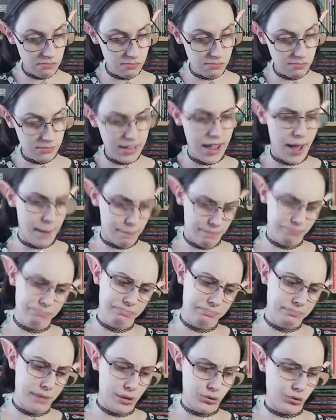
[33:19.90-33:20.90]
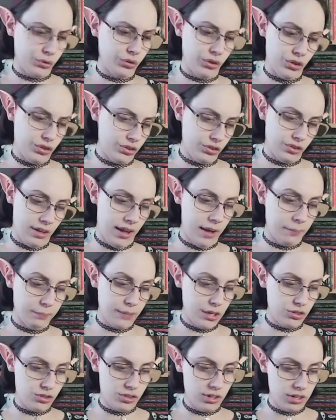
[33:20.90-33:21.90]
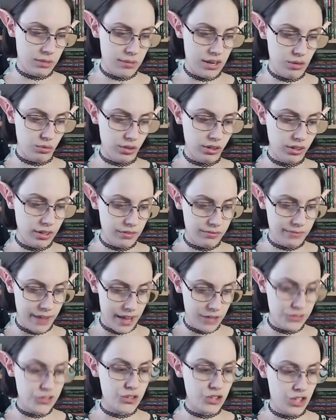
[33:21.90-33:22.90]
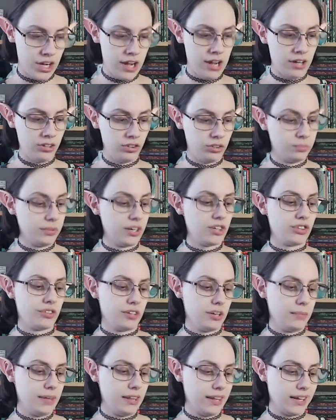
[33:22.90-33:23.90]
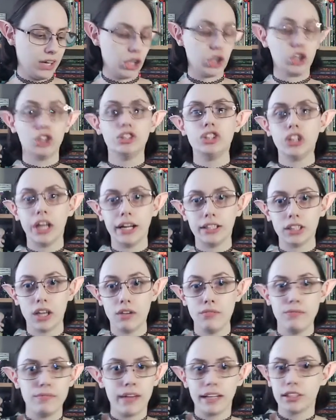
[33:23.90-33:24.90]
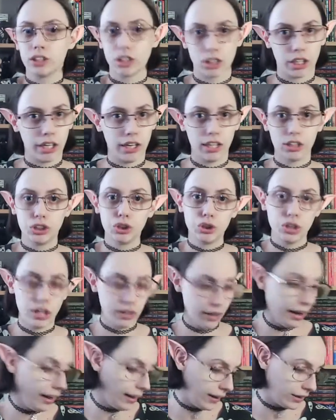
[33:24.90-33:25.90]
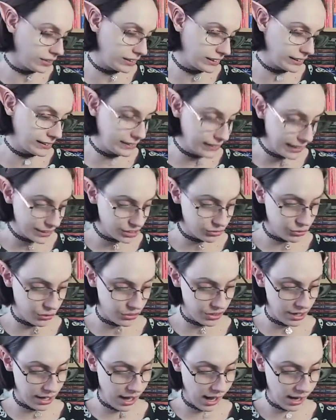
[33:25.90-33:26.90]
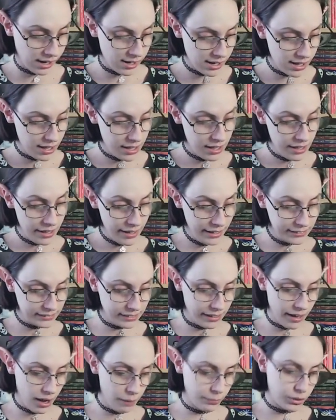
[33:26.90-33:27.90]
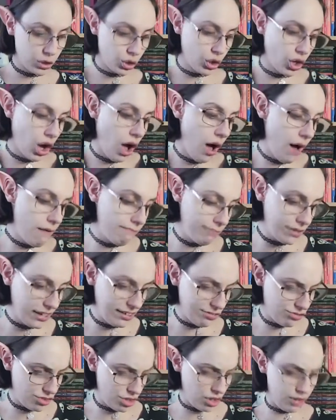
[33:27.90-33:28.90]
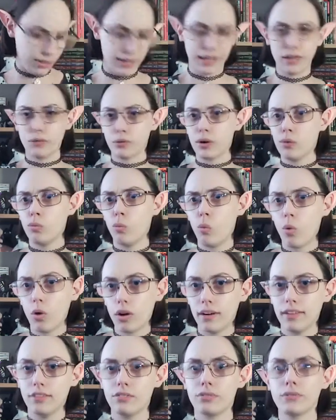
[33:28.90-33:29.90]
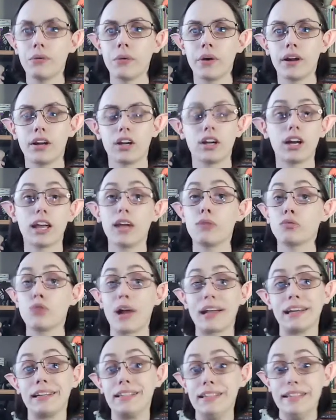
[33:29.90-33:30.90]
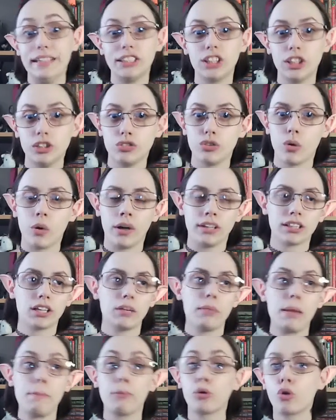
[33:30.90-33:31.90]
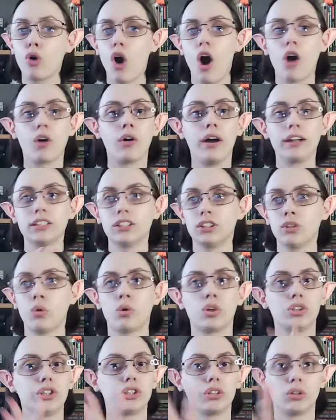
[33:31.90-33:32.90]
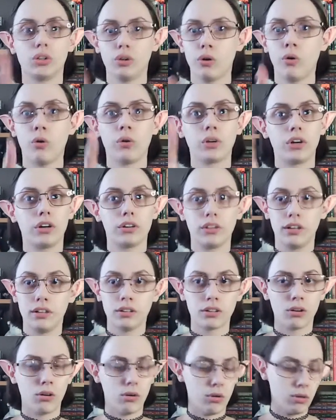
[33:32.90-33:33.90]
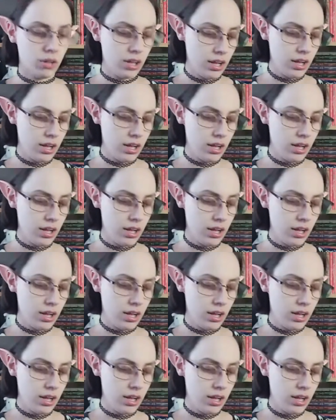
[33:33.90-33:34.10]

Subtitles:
yeah, basically just that. It's going to be really fast change, but it's going to be like a good change, a victory, a successful thing. It's going to help with your confidence. You're going to get rewarded for it. You're going to get recognition for it. It's going to be progress towards your goal, your end goal.